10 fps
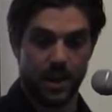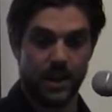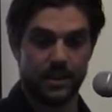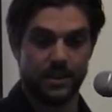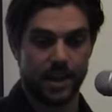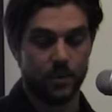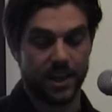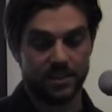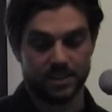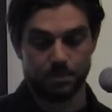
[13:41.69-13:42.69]
And then we
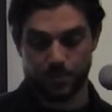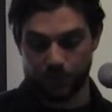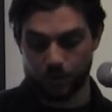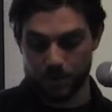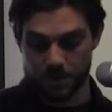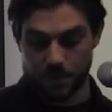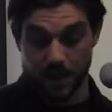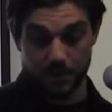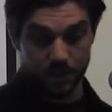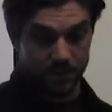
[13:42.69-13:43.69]
had some performance
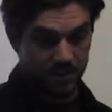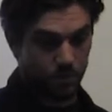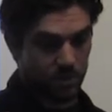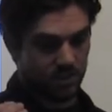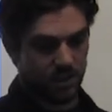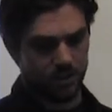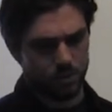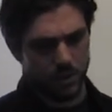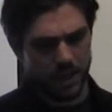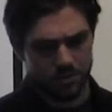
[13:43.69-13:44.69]
parameters and we started
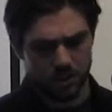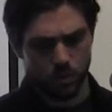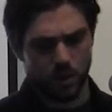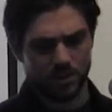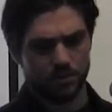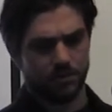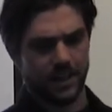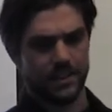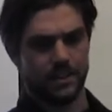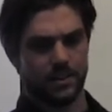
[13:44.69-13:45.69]
to actually
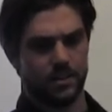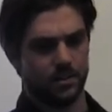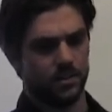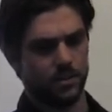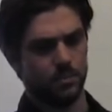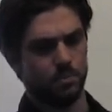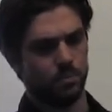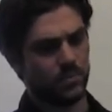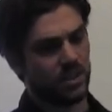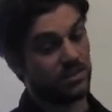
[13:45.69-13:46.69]
quantify the, the
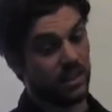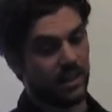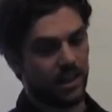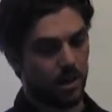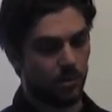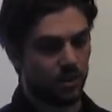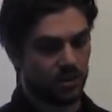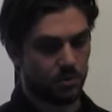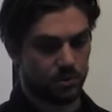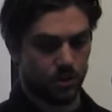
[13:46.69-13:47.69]
let's say the carbon
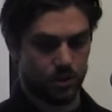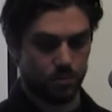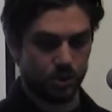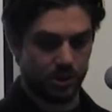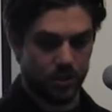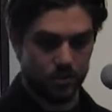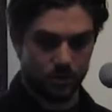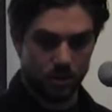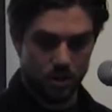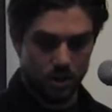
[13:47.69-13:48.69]
sequestration
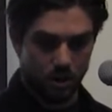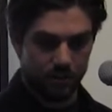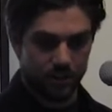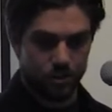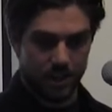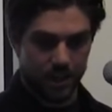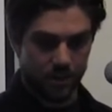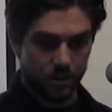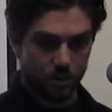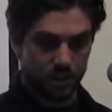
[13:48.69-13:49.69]
potential of each
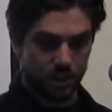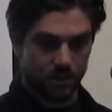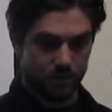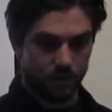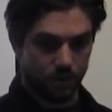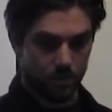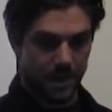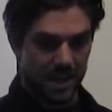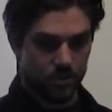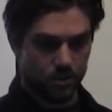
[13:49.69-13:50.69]
layer. We did it for
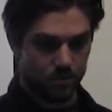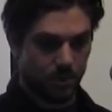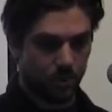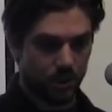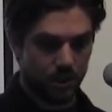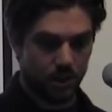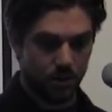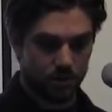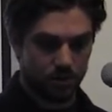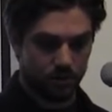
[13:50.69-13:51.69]
pasture, but we did it
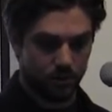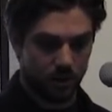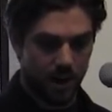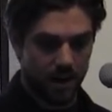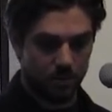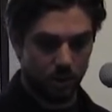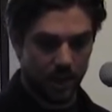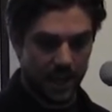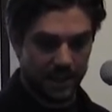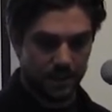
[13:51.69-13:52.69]
also for arable
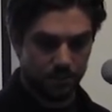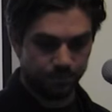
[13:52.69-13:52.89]
land